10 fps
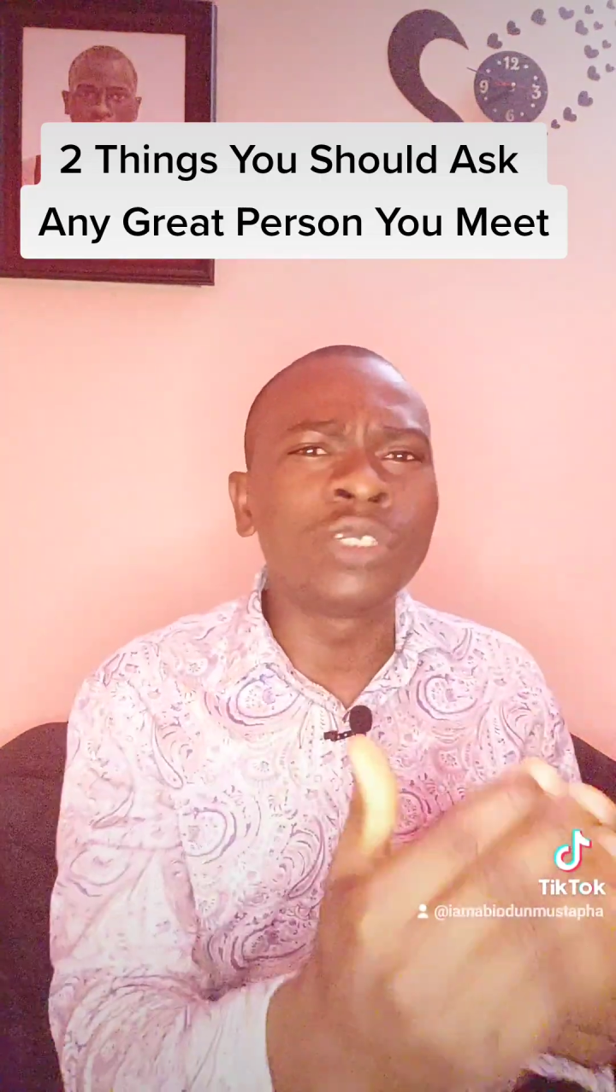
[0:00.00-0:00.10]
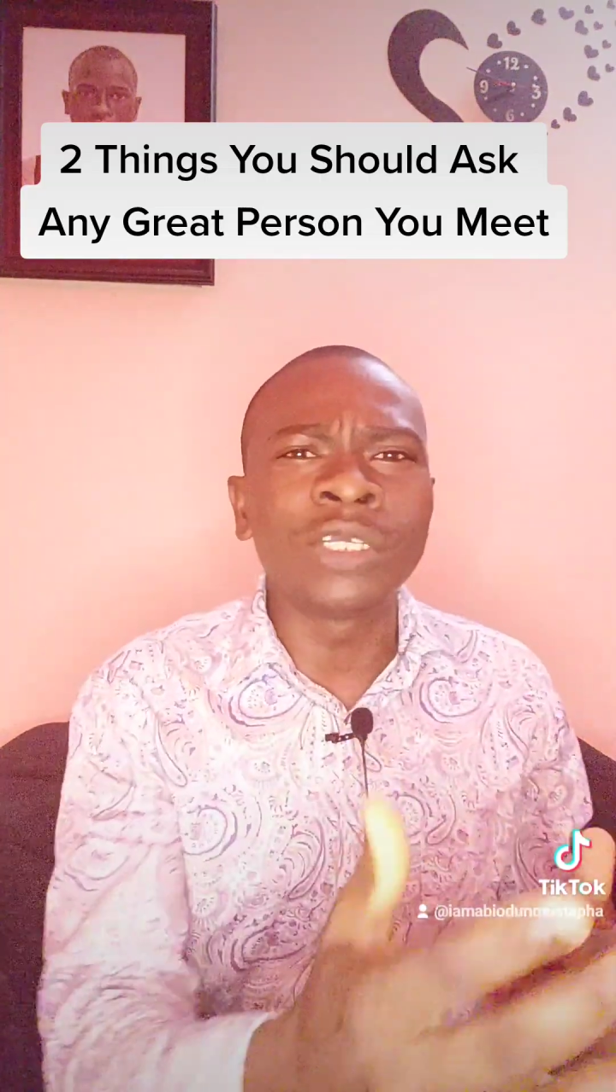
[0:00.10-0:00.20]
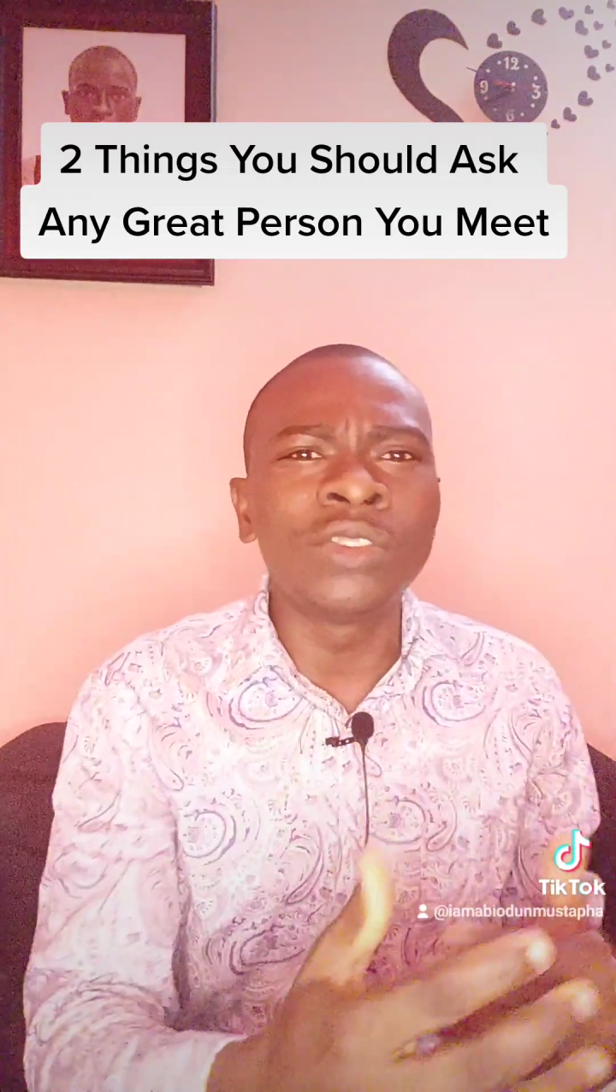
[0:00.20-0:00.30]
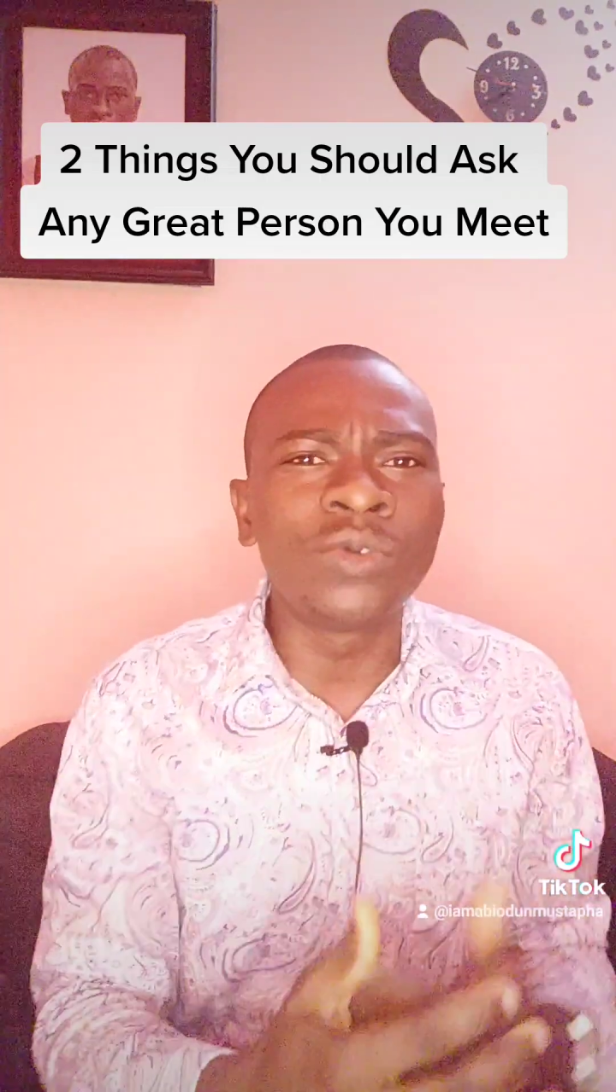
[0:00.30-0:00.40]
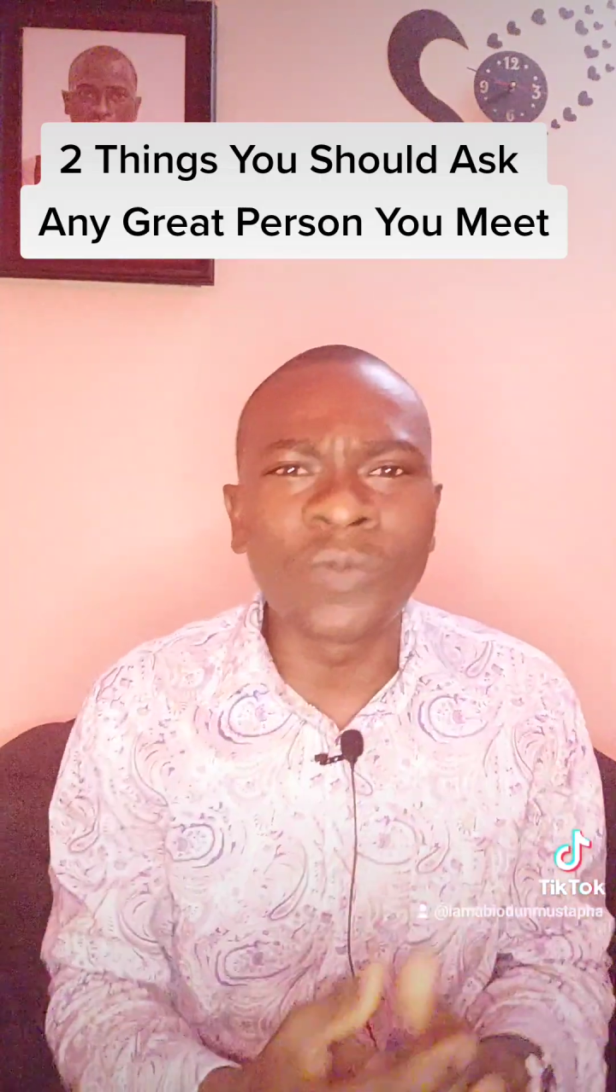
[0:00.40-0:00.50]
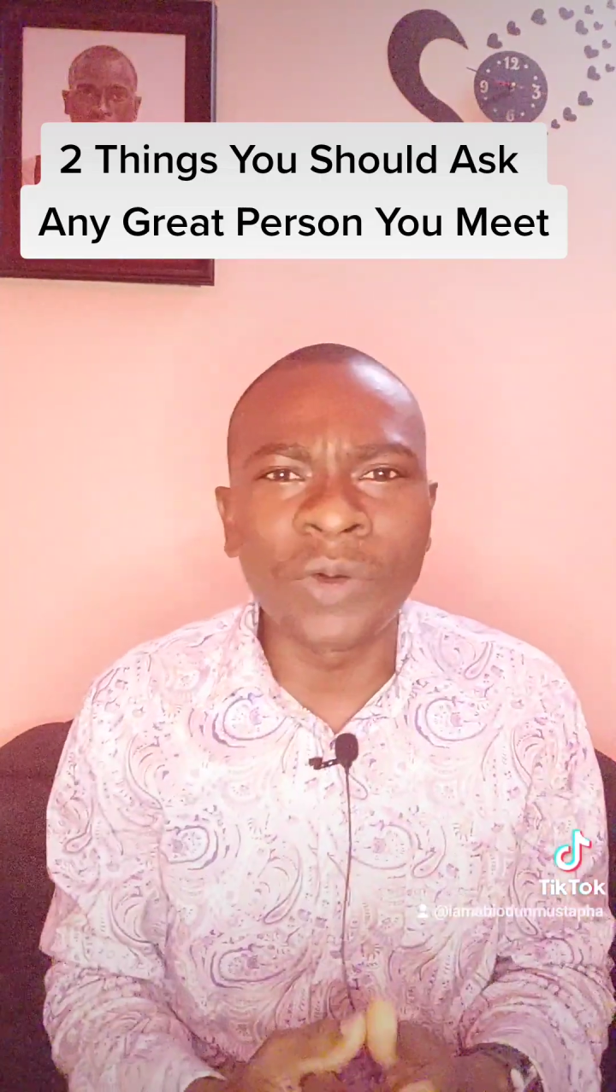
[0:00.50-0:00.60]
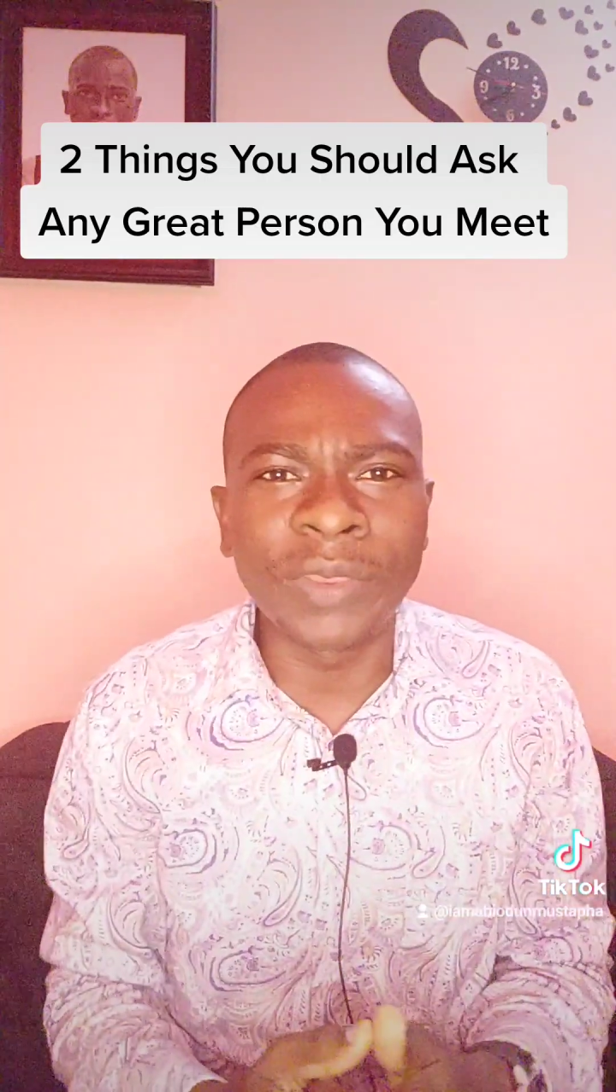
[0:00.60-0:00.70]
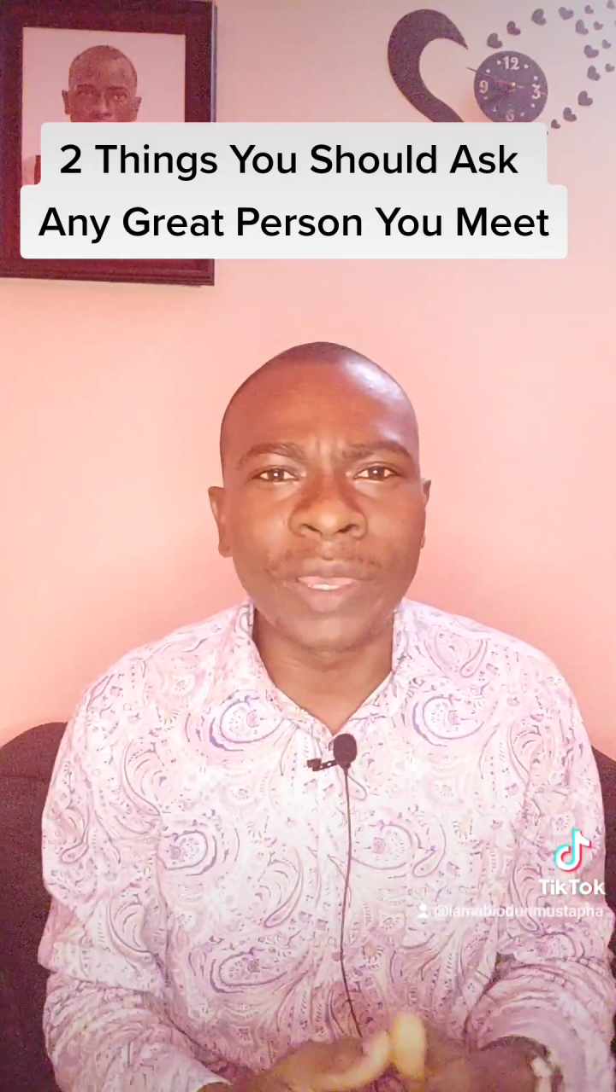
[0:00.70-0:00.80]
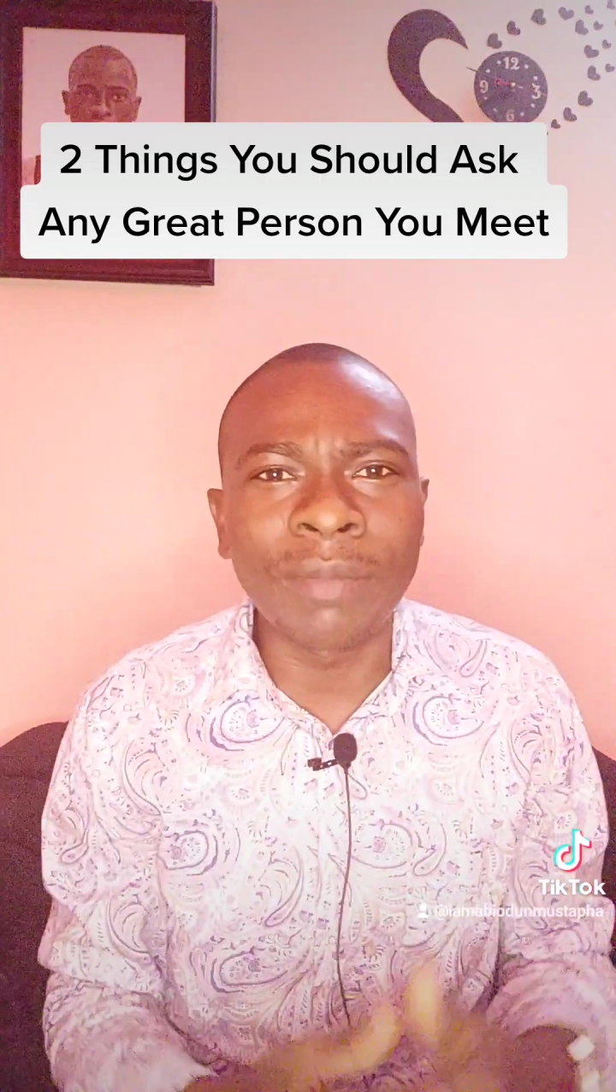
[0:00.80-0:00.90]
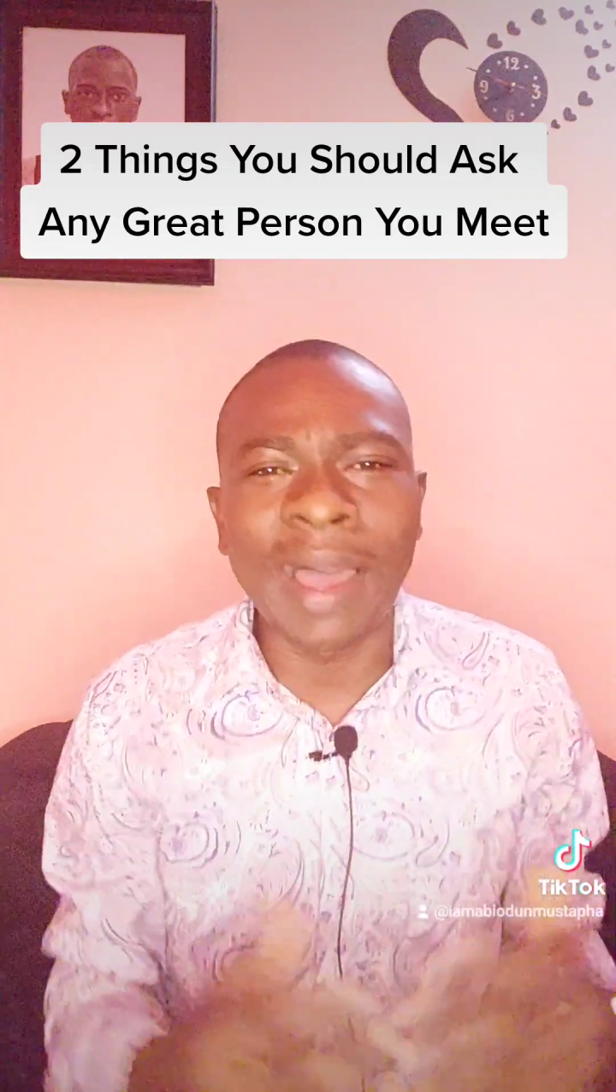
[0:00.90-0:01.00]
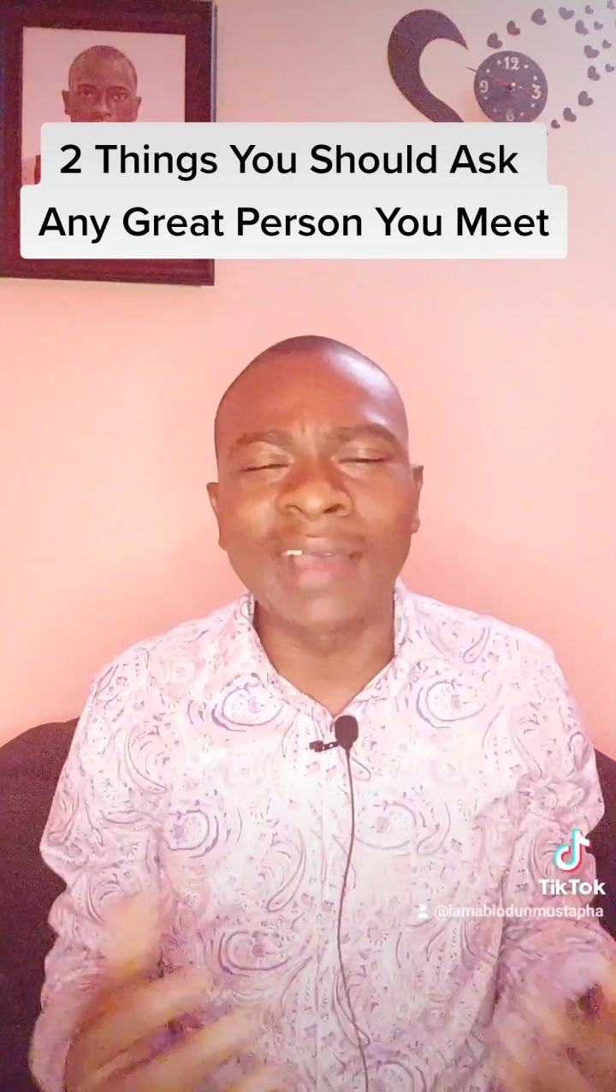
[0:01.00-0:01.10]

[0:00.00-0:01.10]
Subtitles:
you can do for them.